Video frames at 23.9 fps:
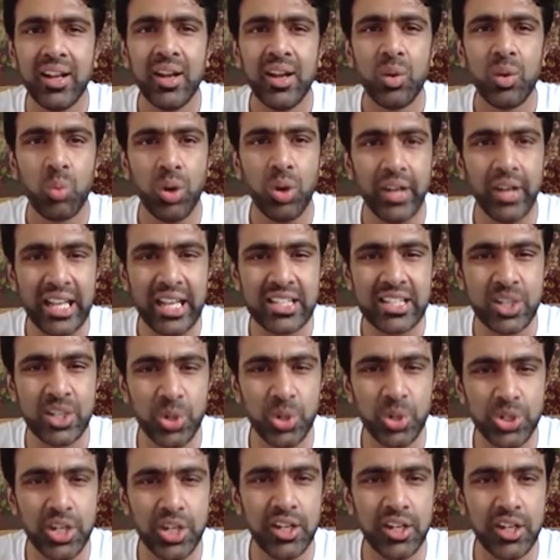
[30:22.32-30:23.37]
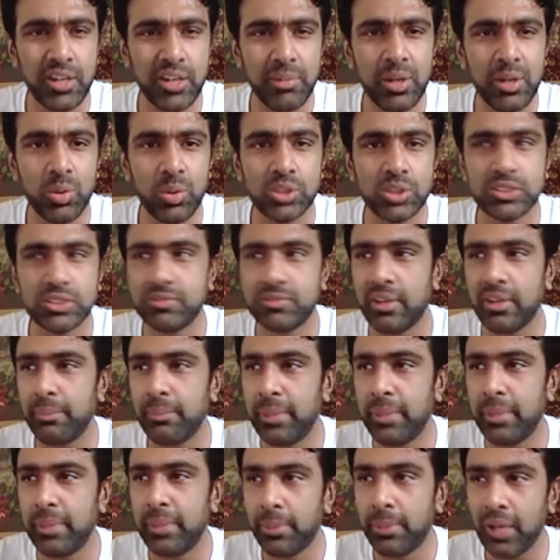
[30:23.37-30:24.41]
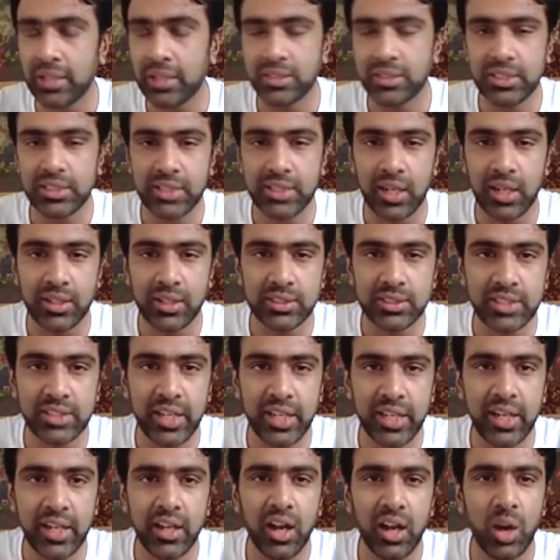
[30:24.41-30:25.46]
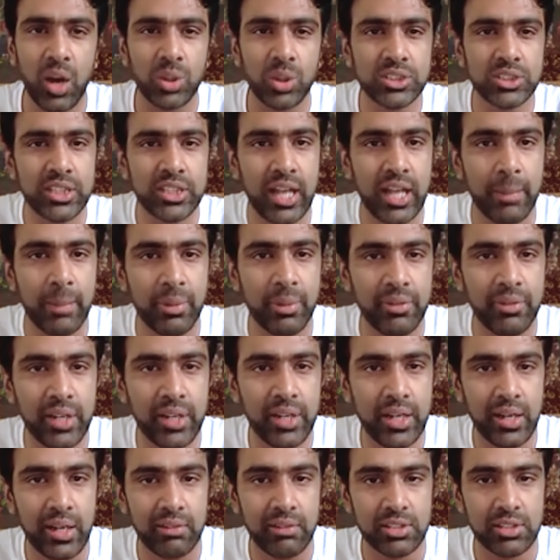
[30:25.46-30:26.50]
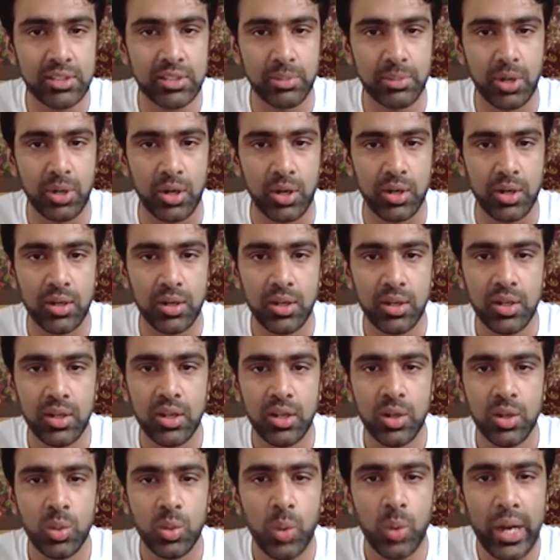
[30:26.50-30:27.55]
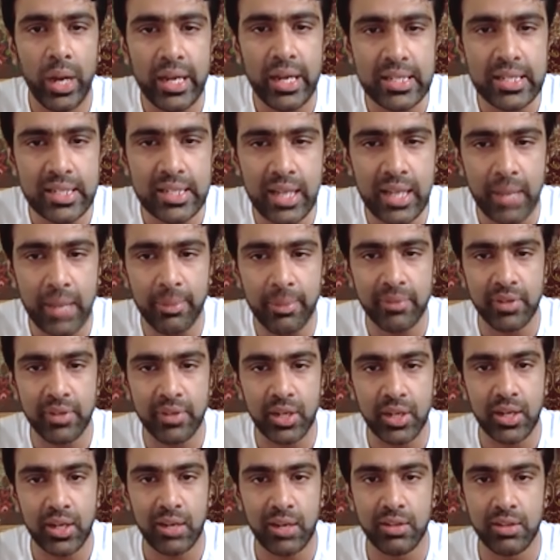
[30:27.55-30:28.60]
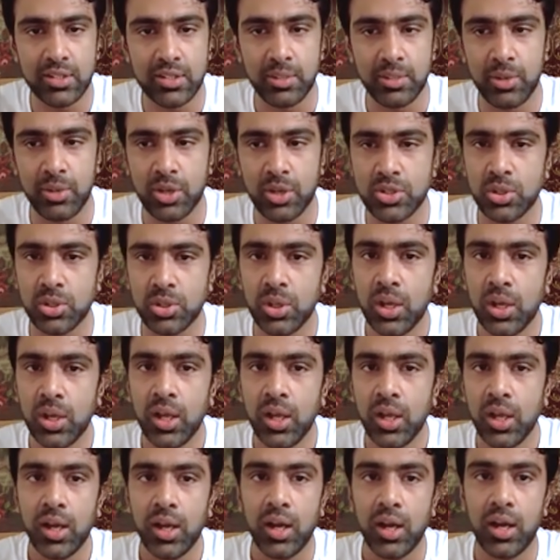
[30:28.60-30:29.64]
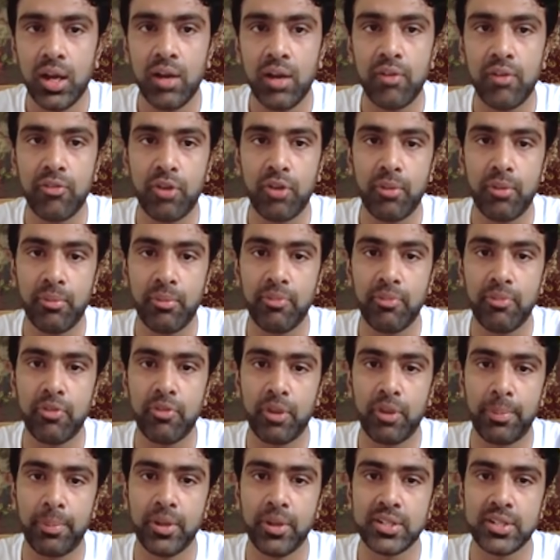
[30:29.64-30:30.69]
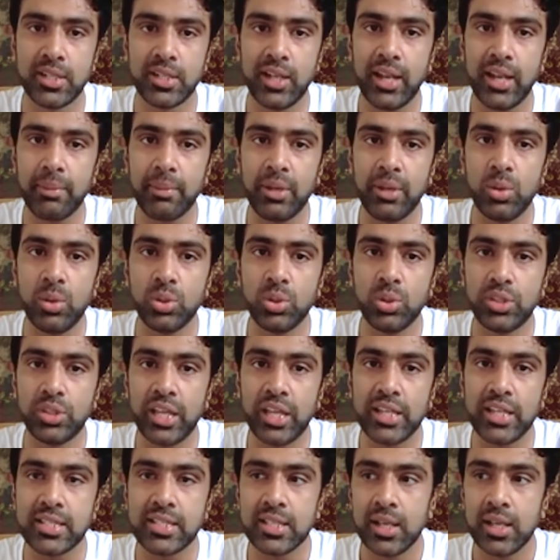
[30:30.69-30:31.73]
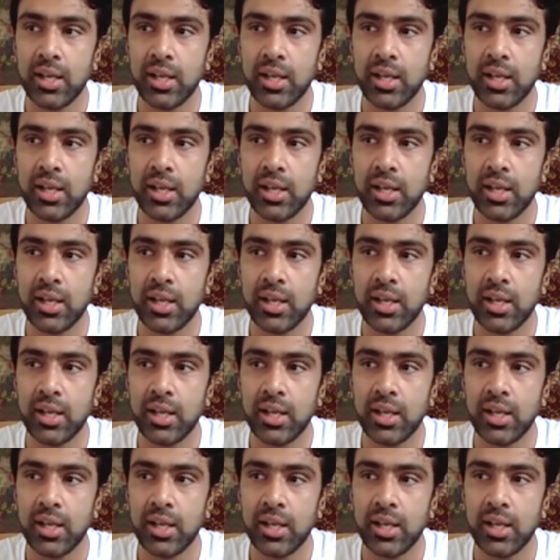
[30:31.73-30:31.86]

what excruciated me was when people actually started saying, how does it happen when he travels abroad? Why does it happen when he travels abroad? So for a person like me who thinks